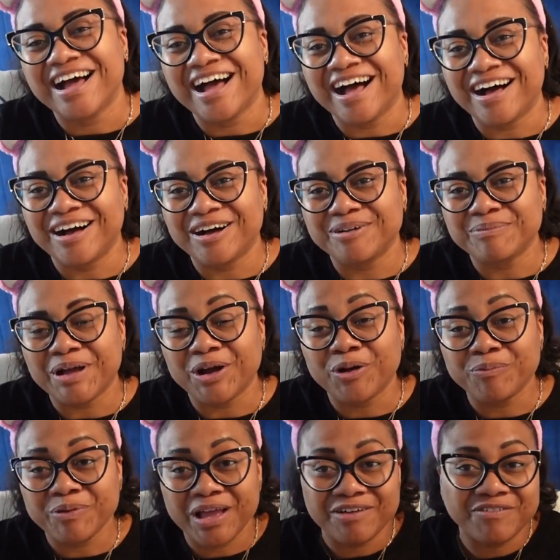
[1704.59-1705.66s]
um, i
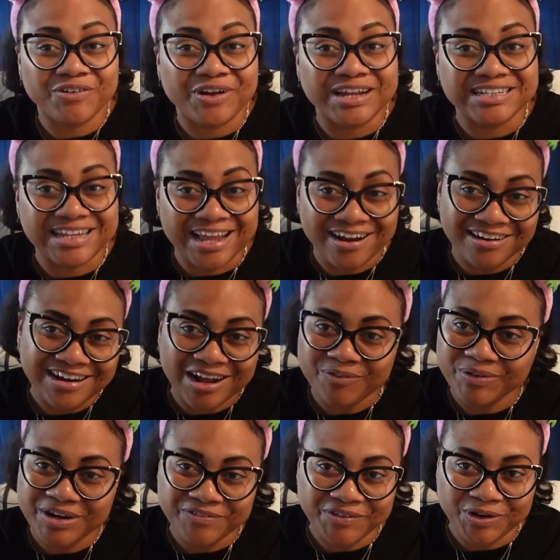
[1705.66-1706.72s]
hope you have a great day or night
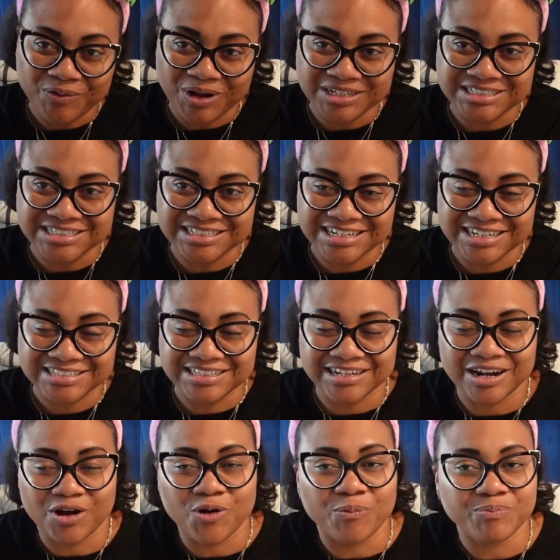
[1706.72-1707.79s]
whenever you're watching this and
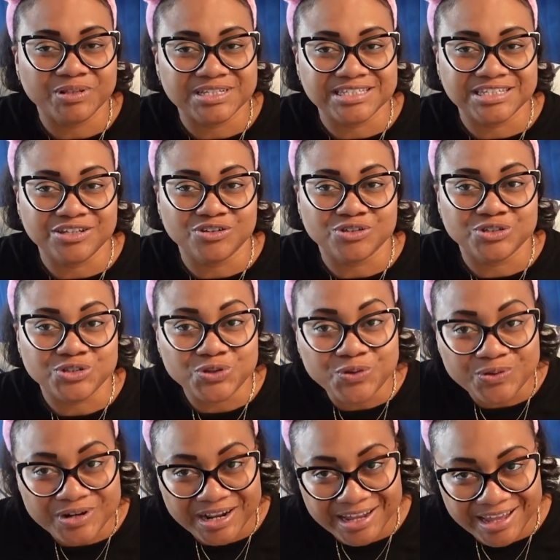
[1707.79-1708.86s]
i hope to see you
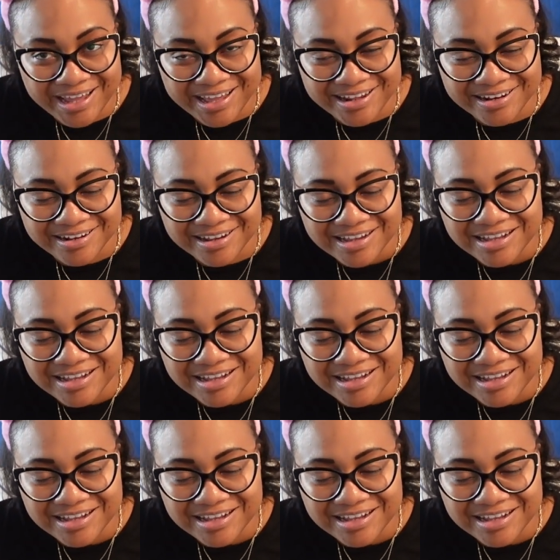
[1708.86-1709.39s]
soon again